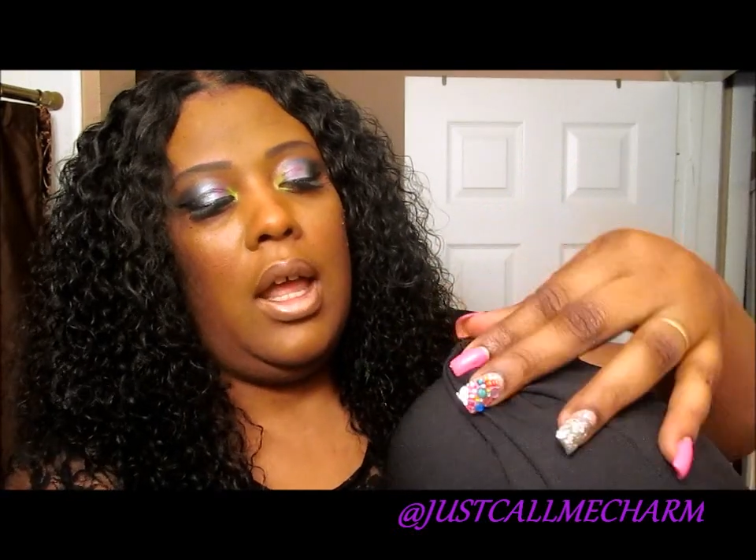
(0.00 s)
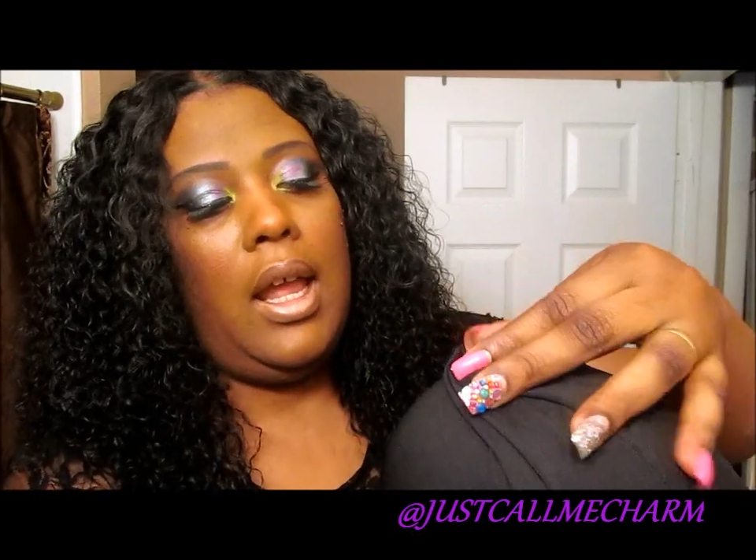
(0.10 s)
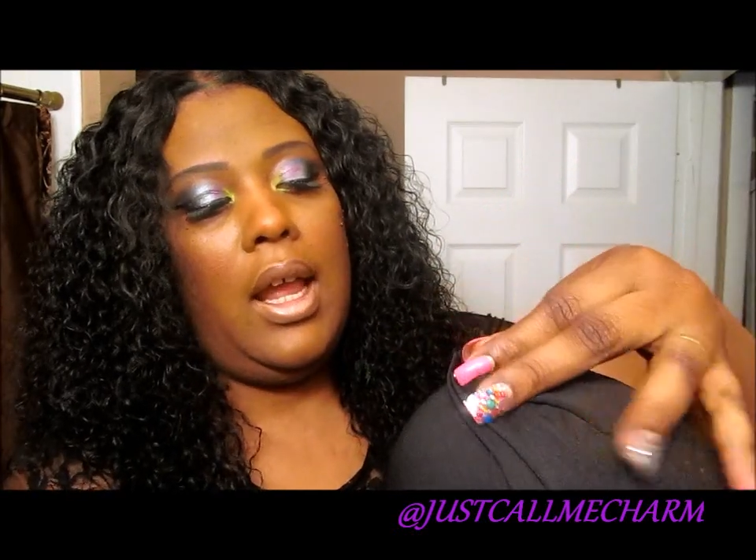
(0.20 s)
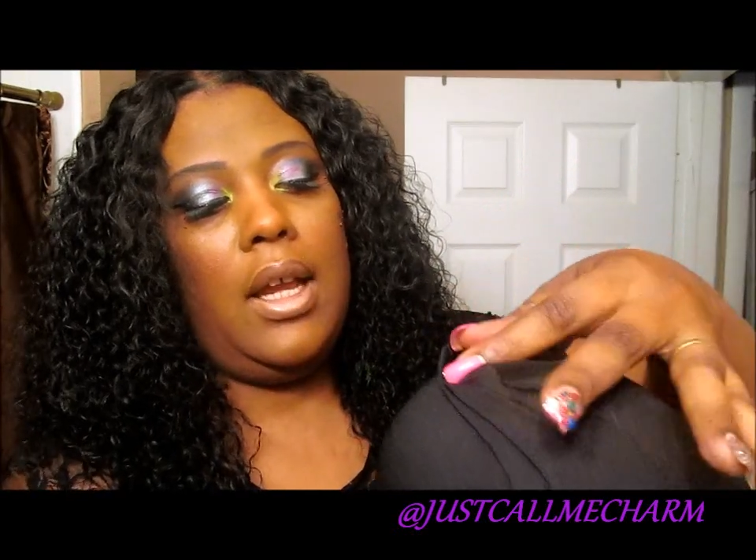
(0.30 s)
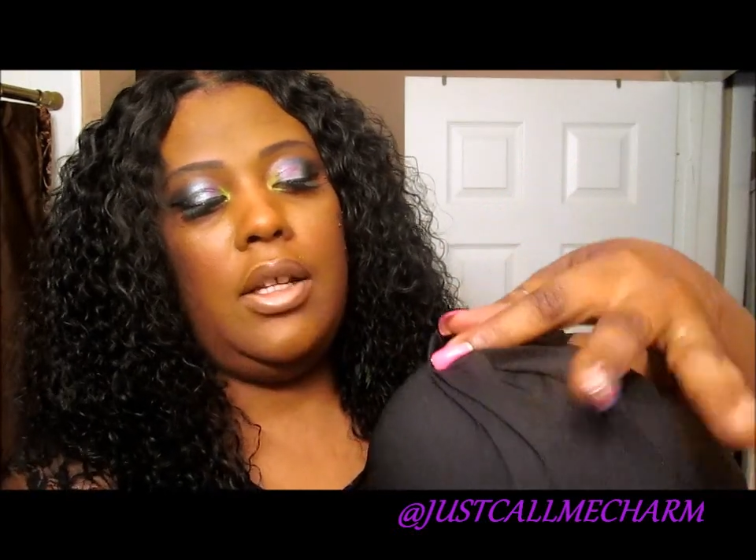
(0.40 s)

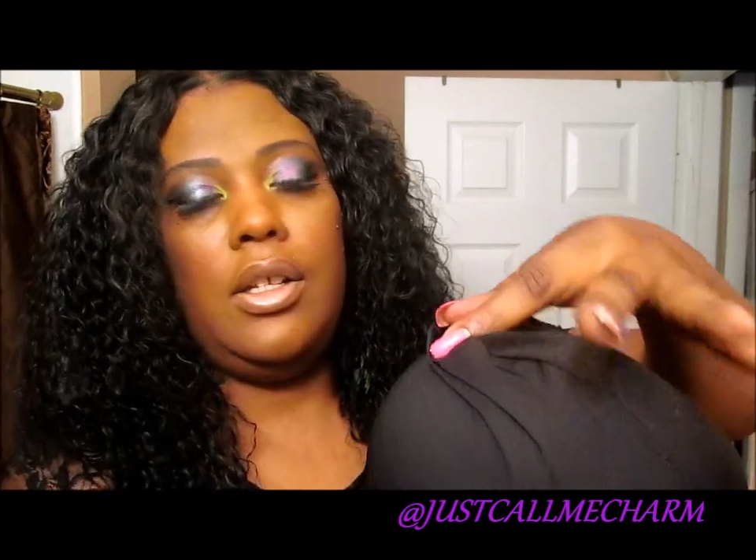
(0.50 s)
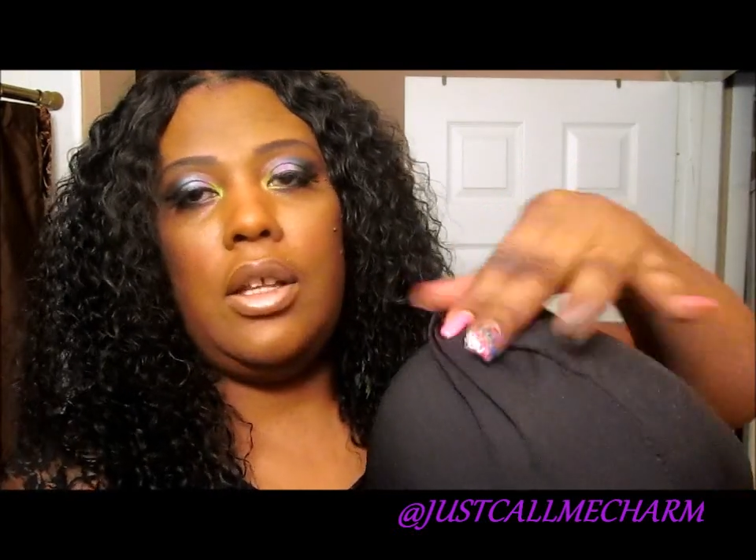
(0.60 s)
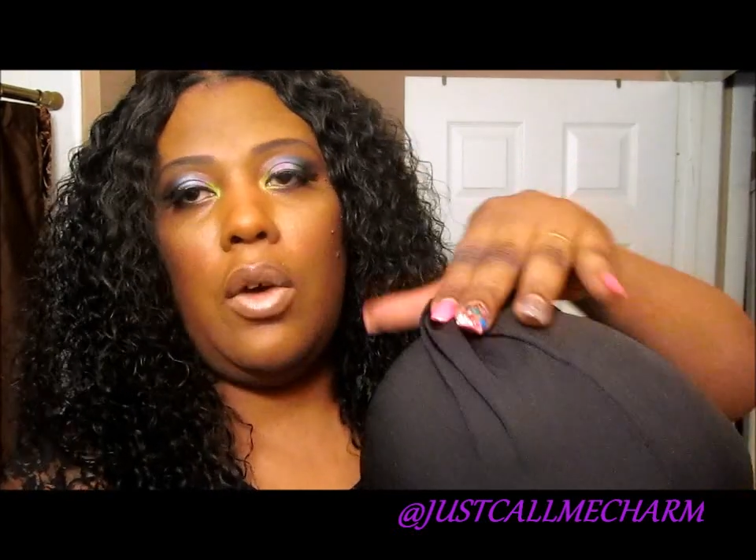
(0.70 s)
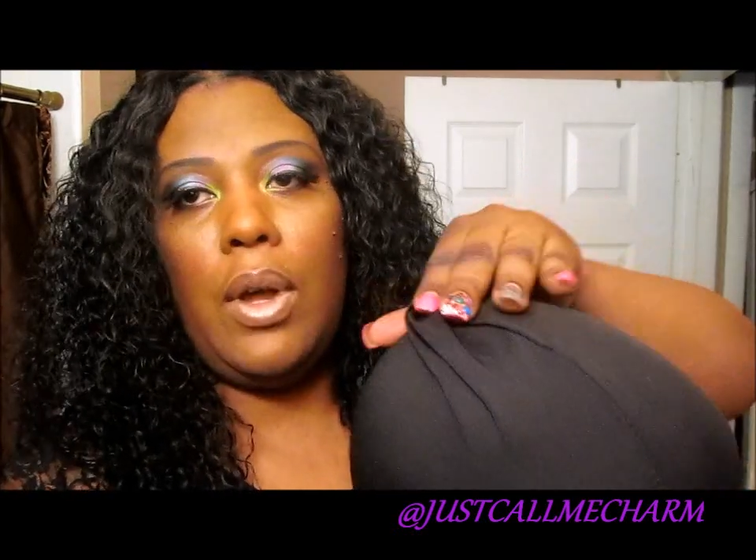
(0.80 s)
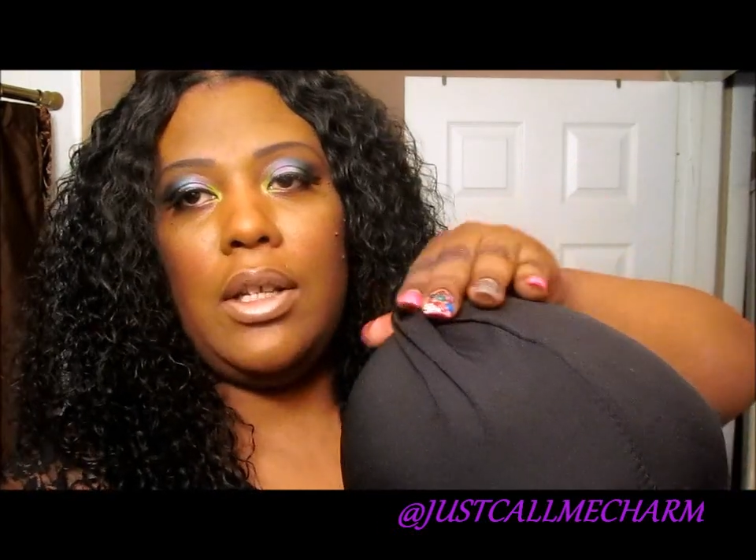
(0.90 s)
and
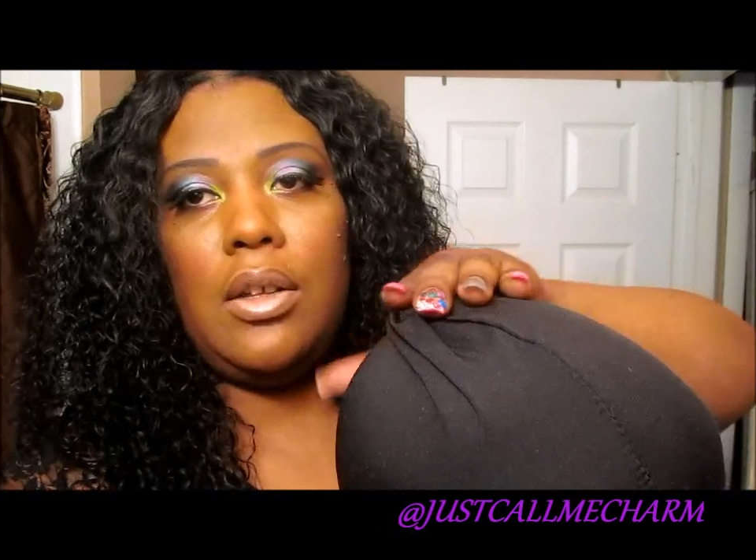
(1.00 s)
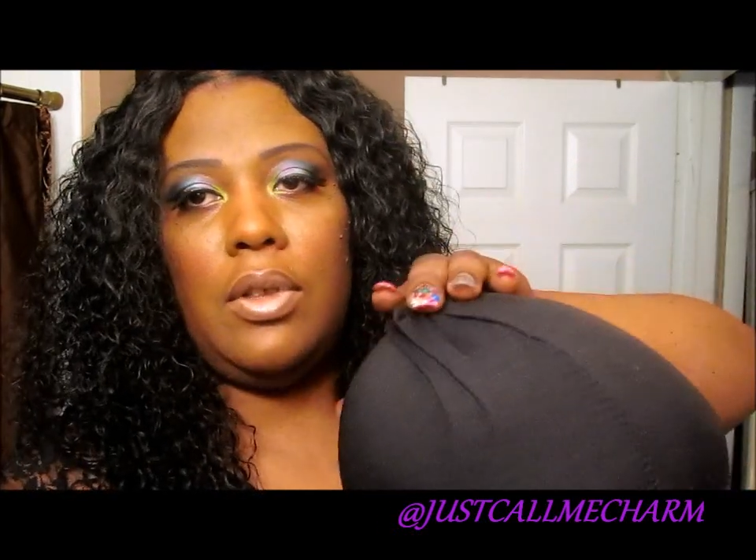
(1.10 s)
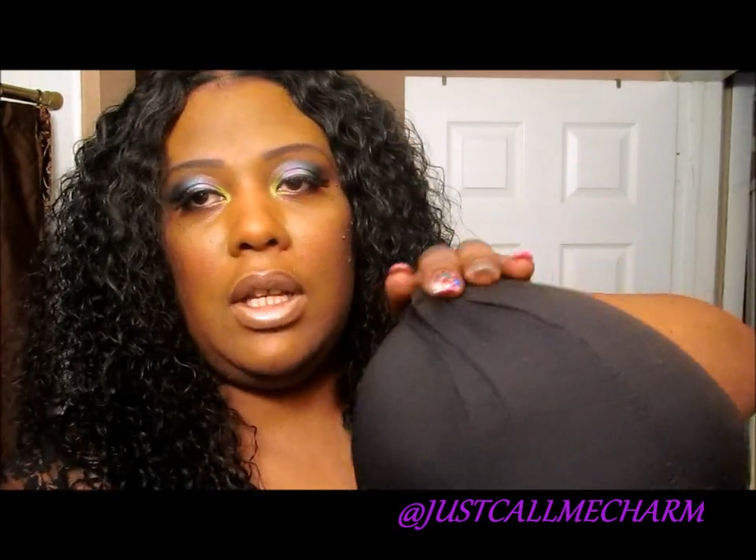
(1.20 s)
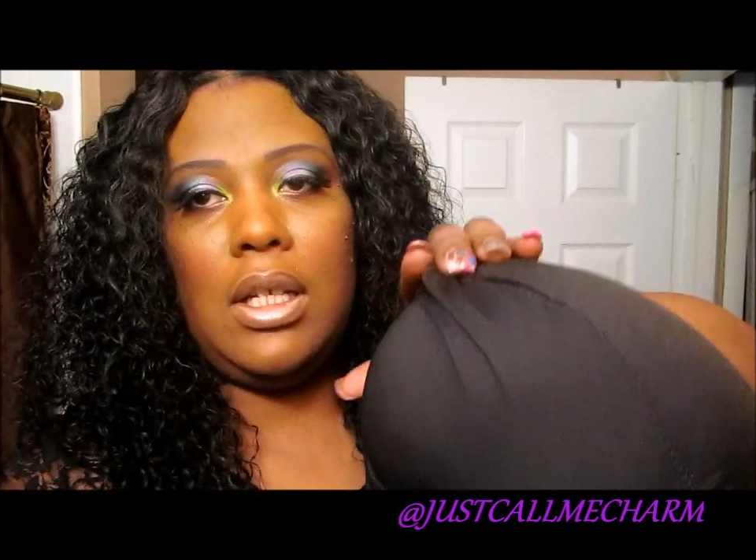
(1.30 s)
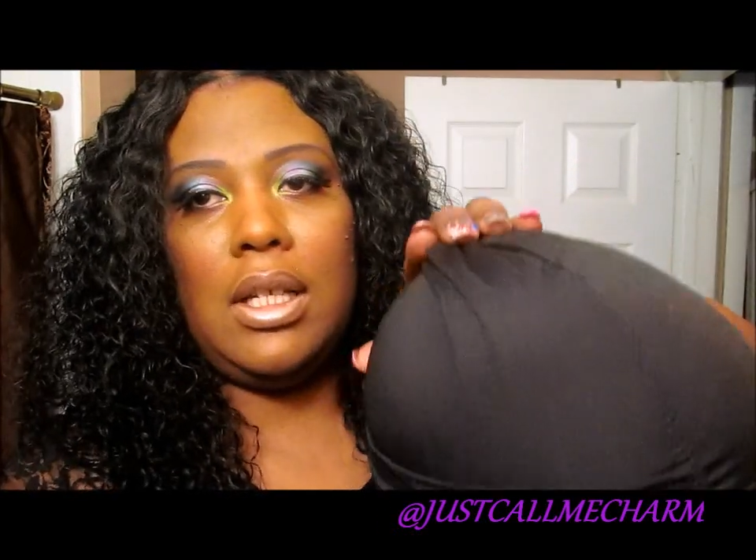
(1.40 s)
sew it so
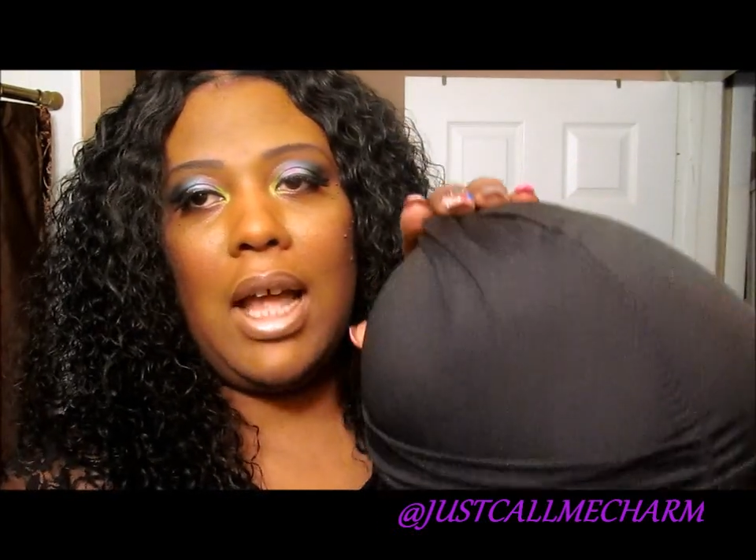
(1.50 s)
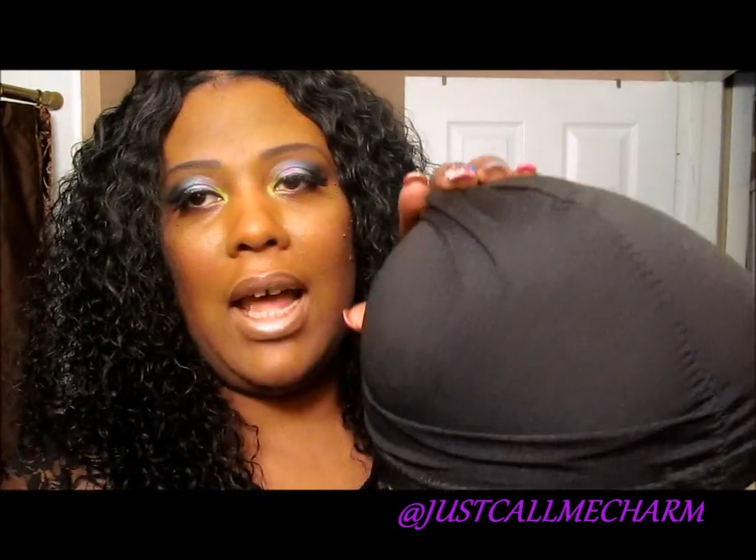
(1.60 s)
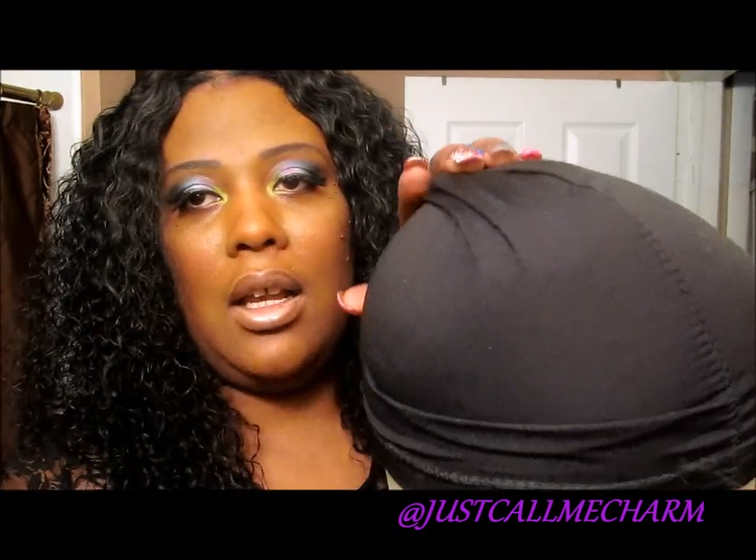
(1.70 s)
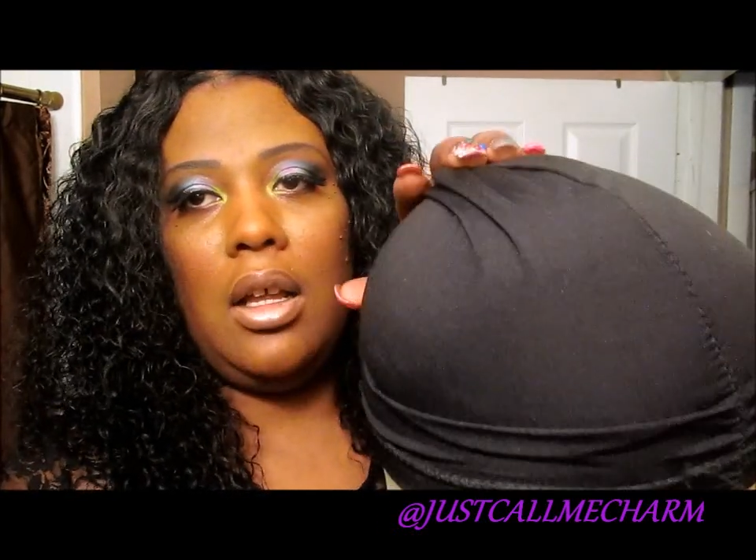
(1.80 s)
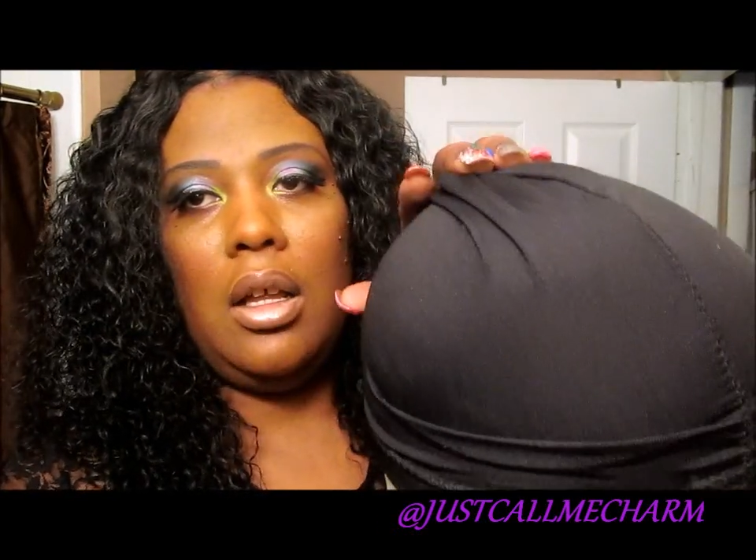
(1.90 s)
that it's not